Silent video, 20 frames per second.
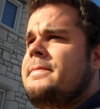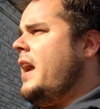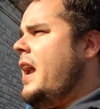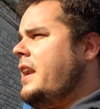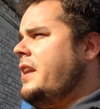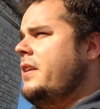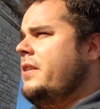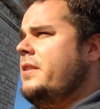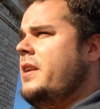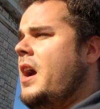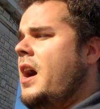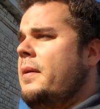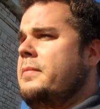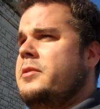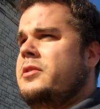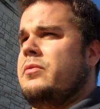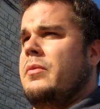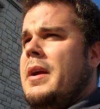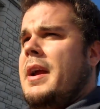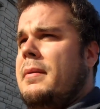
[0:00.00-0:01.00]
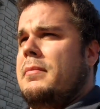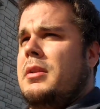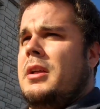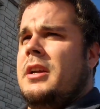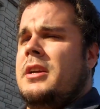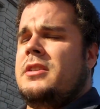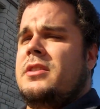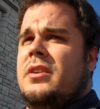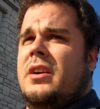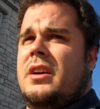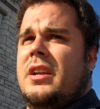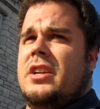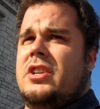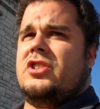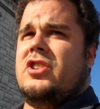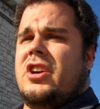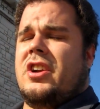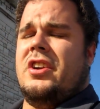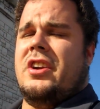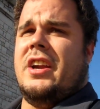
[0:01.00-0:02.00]
Anywho, now I'm just rambling, so I'm going to
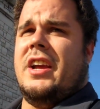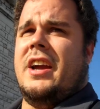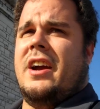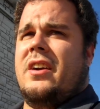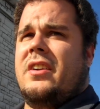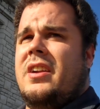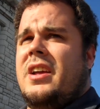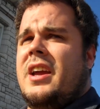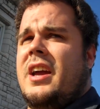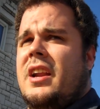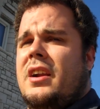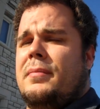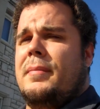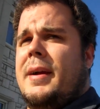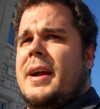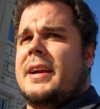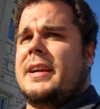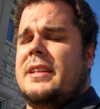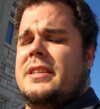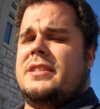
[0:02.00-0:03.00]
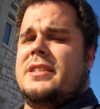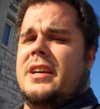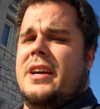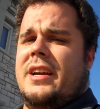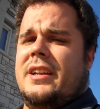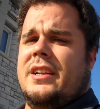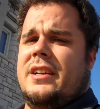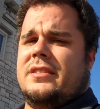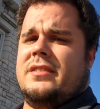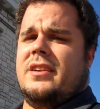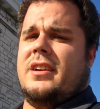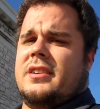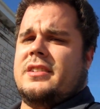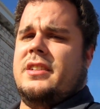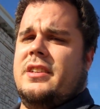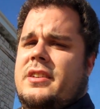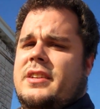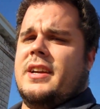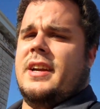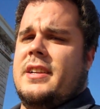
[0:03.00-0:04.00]
shut her down, head her back inside, and I'll talk
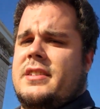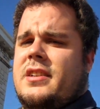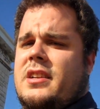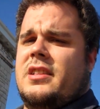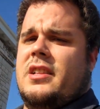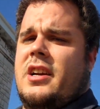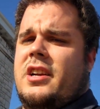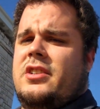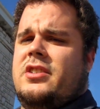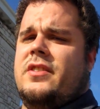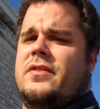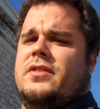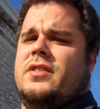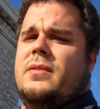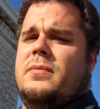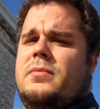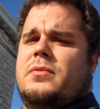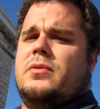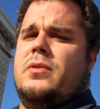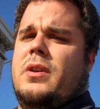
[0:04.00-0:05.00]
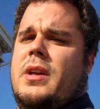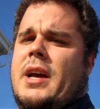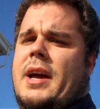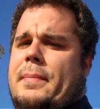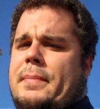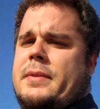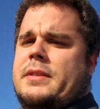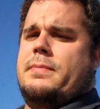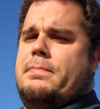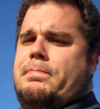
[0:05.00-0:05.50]
to you guys on lunch if something cool happens.